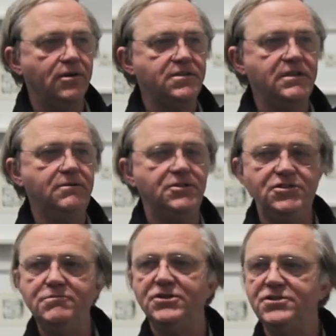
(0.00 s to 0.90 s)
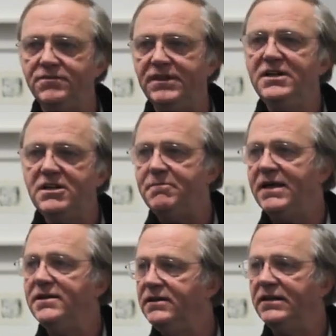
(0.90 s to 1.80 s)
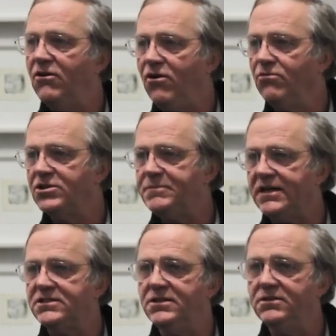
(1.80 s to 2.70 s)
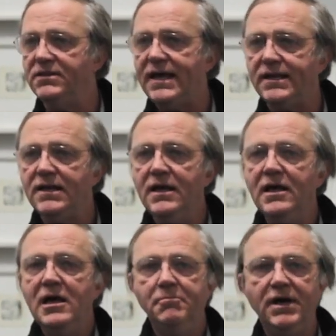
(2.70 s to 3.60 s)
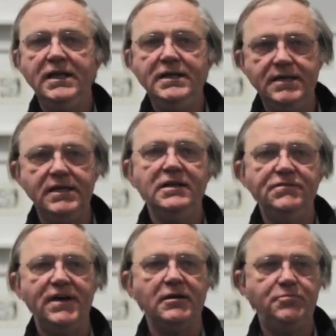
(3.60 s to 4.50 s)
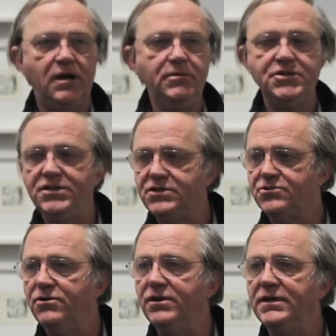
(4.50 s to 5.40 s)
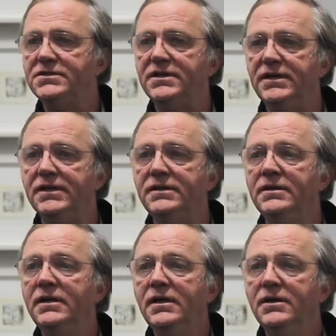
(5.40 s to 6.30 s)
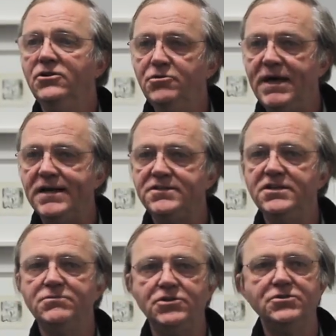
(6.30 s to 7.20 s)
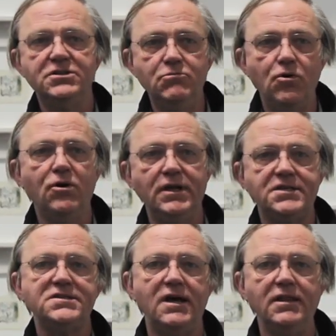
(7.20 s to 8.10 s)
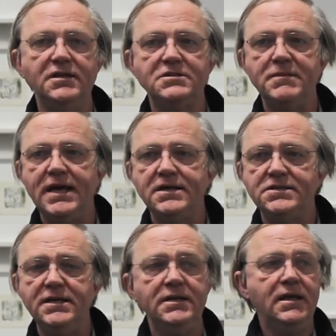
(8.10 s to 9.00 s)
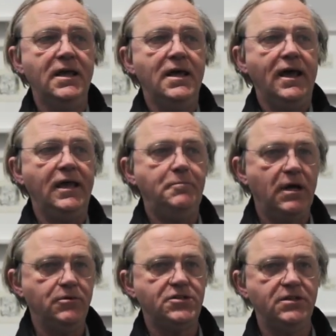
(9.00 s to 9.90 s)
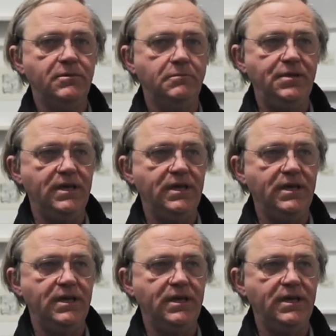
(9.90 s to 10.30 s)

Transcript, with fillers: person. He was too much of the independent in all respects to do that. But he did, in fact, publish his drawings in New Masses, which was a more or less Stalinist magazine. He published them in